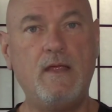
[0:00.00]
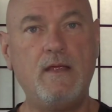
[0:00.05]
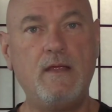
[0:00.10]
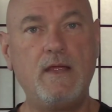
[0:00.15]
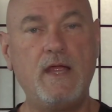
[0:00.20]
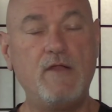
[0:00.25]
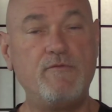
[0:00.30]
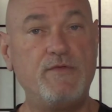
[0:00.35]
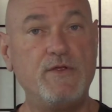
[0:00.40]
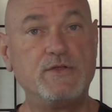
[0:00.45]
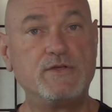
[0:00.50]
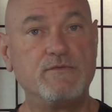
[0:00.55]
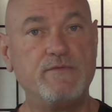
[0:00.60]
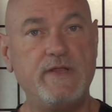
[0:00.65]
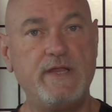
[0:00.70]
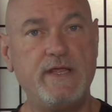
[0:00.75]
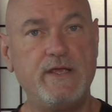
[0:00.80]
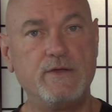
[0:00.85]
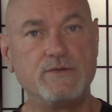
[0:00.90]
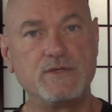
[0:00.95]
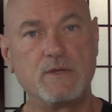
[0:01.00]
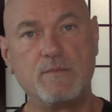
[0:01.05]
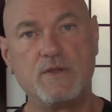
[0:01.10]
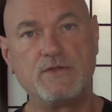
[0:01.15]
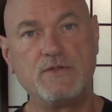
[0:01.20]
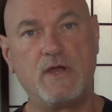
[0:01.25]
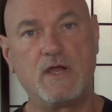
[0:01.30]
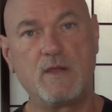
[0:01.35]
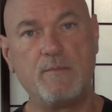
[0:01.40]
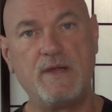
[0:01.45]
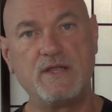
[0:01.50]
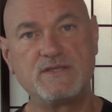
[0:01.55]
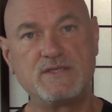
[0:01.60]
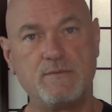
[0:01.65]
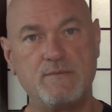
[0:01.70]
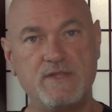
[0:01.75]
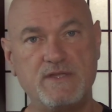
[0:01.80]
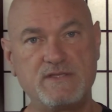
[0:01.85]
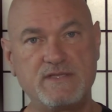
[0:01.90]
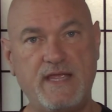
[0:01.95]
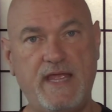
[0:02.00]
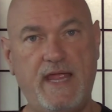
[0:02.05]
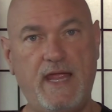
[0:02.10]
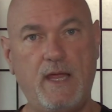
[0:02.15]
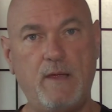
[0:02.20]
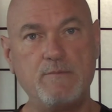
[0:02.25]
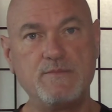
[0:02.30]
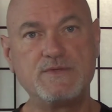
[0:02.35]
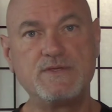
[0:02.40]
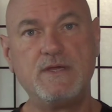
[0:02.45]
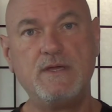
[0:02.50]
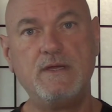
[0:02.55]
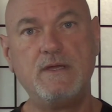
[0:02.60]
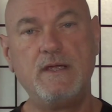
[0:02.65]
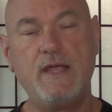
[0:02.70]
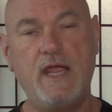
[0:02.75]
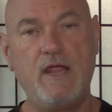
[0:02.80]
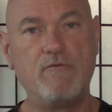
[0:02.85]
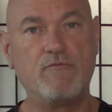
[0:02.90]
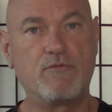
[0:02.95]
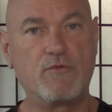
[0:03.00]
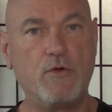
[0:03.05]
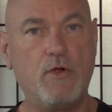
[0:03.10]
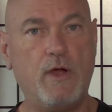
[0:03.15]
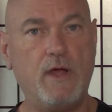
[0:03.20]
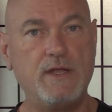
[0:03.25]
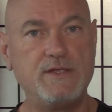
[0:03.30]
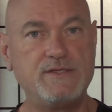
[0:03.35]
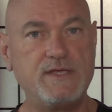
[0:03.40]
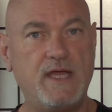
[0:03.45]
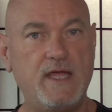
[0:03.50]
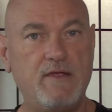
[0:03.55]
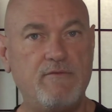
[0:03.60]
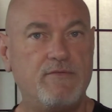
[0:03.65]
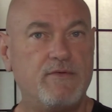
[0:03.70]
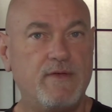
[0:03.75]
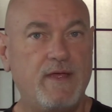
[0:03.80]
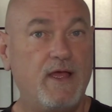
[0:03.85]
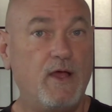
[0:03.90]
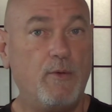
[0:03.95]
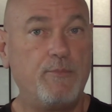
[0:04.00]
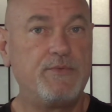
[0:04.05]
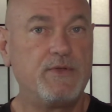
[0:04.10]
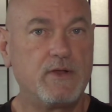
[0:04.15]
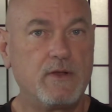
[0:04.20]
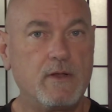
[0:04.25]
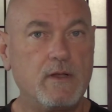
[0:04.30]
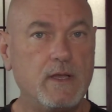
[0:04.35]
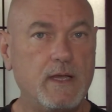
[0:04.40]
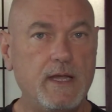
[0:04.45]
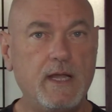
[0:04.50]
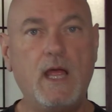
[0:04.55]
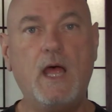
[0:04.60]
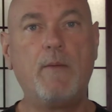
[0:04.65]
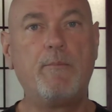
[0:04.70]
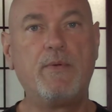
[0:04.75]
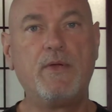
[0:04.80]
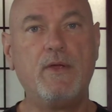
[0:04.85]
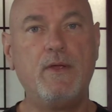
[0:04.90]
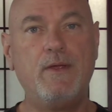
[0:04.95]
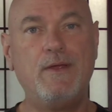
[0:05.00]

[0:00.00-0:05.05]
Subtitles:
In future videos, I'm going to talk about some of the scams and frauds I've helped clean up,